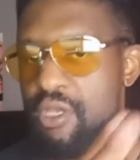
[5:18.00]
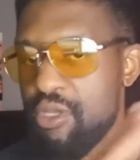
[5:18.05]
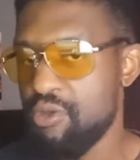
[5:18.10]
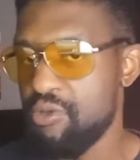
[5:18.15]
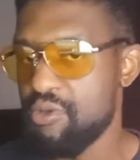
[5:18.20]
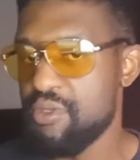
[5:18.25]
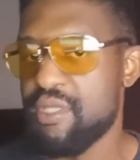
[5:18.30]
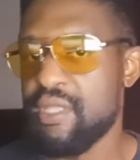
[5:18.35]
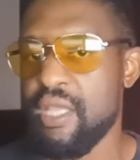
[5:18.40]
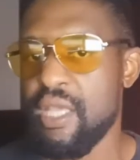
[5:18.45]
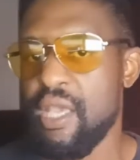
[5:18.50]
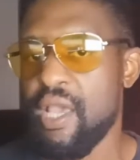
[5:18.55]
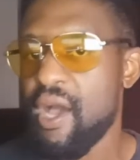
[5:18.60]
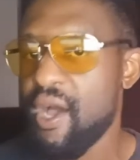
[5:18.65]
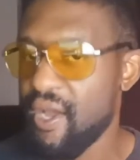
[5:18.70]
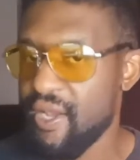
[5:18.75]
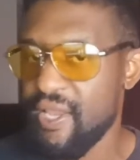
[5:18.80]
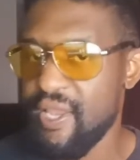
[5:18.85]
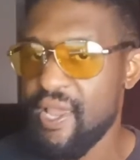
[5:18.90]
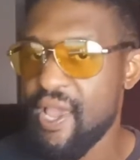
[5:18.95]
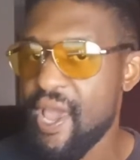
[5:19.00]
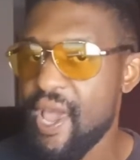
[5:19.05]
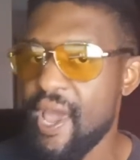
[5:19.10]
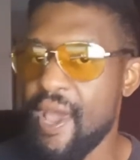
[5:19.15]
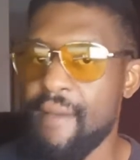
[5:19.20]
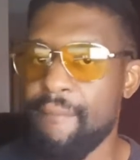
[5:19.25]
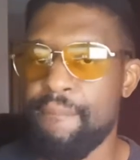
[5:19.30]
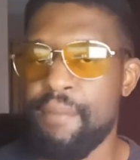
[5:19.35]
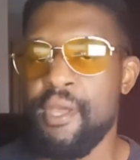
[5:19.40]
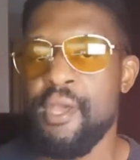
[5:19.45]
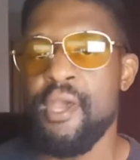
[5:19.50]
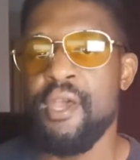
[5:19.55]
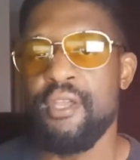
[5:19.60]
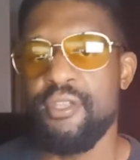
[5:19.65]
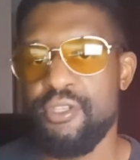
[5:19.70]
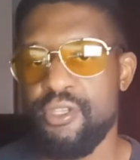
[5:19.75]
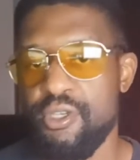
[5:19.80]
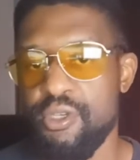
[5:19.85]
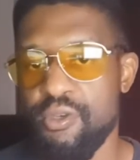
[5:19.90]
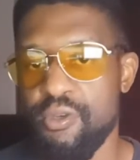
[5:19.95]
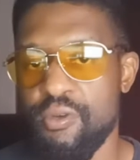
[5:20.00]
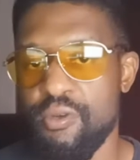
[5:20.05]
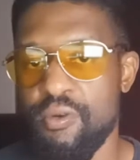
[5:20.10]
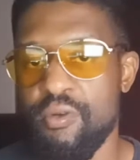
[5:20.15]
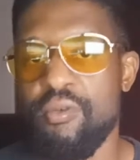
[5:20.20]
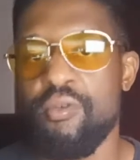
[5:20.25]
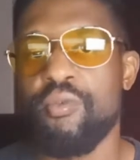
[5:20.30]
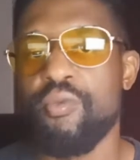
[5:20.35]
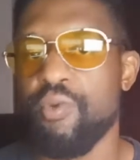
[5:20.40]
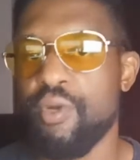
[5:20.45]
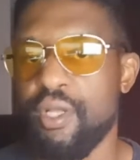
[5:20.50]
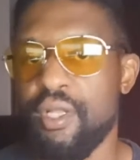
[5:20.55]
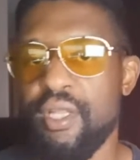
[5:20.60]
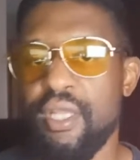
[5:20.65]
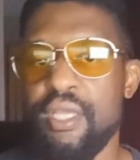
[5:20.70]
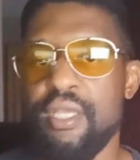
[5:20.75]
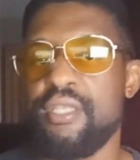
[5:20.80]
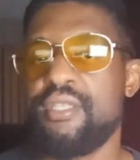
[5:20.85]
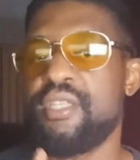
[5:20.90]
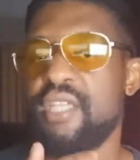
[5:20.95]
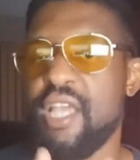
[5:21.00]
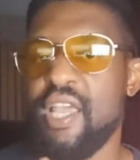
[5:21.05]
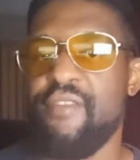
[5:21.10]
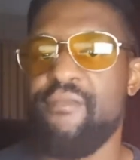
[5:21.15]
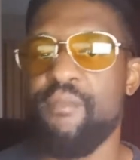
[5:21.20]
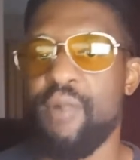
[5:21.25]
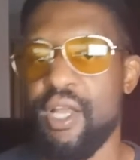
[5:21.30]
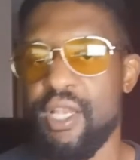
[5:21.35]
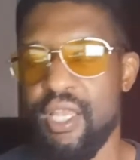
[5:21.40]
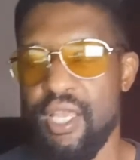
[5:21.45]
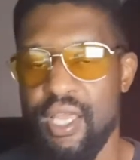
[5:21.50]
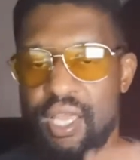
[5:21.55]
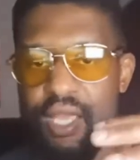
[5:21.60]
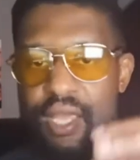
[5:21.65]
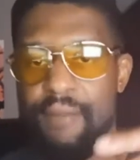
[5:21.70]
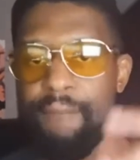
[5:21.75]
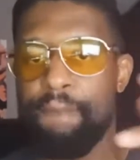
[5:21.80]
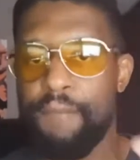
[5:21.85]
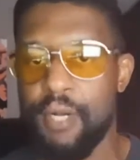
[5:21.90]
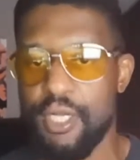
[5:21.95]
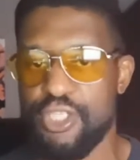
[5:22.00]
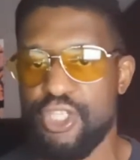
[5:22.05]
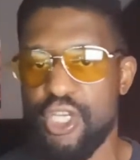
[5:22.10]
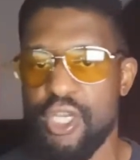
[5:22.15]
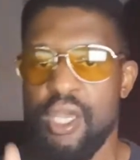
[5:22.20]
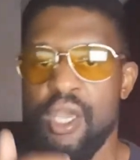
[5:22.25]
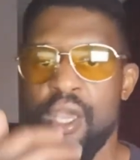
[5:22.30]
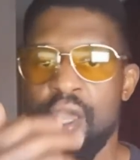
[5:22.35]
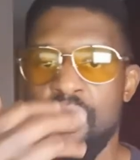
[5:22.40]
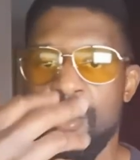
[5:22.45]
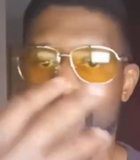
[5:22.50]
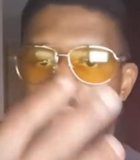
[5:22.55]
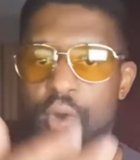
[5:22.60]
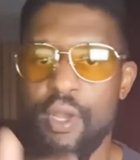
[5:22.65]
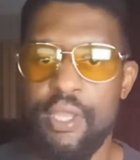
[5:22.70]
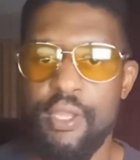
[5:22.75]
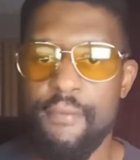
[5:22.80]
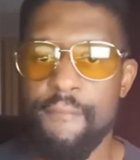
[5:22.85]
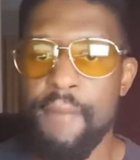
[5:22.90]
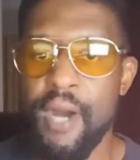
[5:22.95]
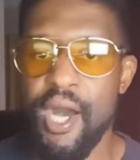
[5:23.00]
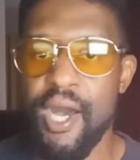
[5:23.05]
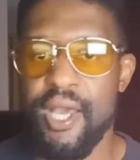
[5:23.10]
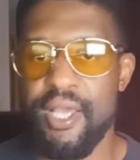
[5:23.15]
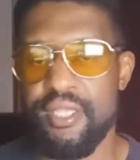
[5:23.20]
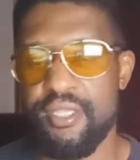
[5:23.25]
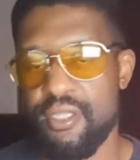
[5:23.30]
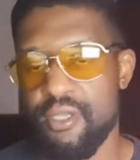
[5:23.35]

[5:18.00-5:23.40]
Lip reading: use the Honey app to really save money and budget what you buy.